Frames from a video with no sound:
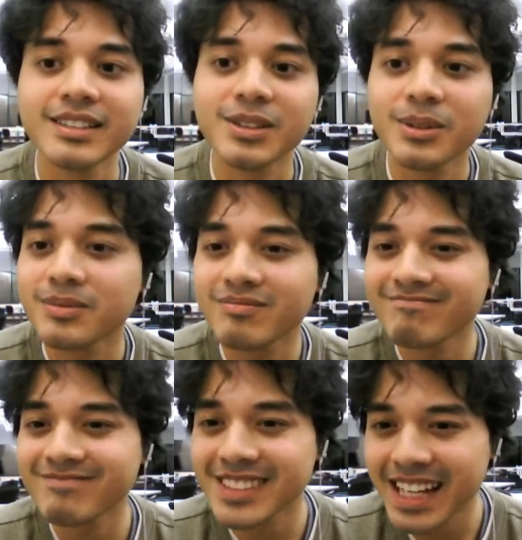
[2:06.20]
So,
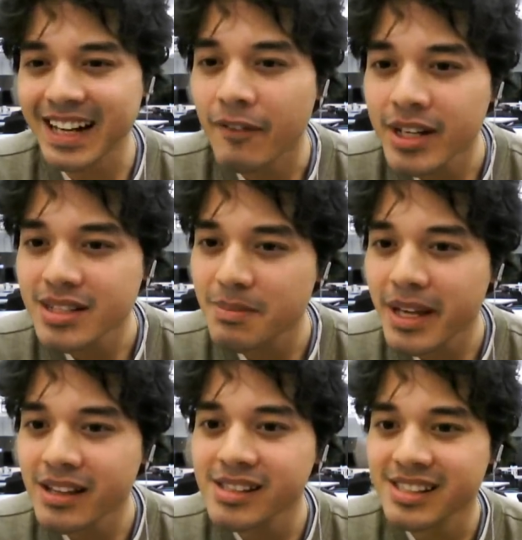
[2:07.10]
is that
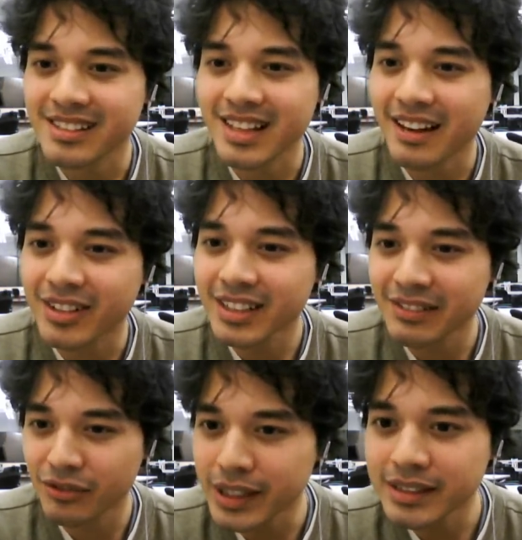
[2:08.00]
evidence-based? Is that
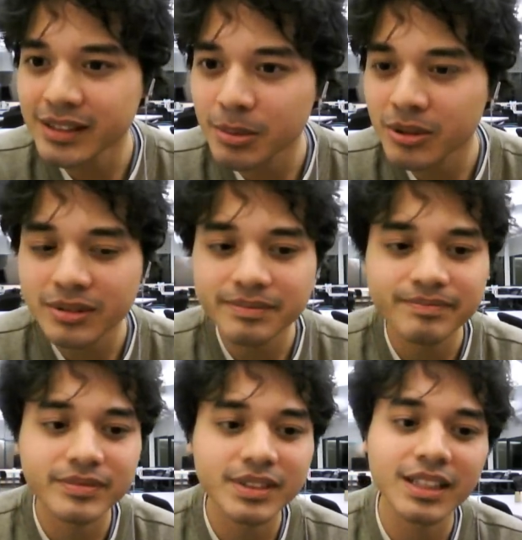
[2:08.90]
really reasonable?
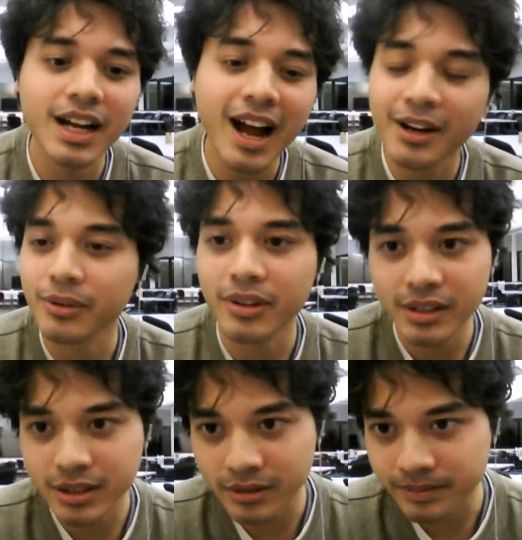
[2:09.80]
I don't
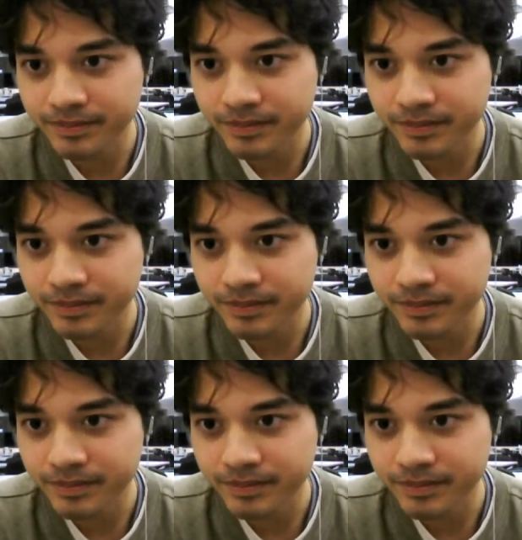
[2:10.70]
think so.